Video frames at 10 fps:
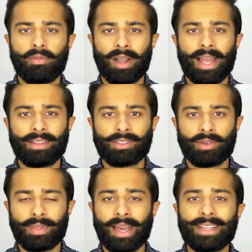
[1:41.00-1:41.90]
relate
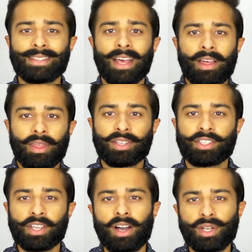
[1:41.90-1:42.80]
to, and that is the
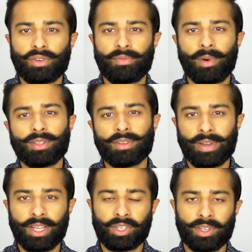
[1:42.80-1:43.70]
surge of
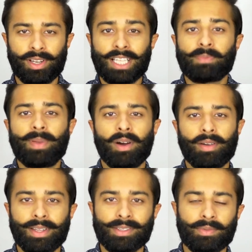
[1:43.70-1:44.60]
motivation. Let's be
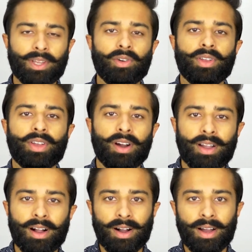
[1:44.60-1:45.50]
honest, when you're
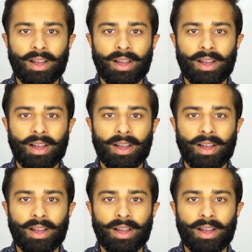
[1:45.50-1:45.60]
younger,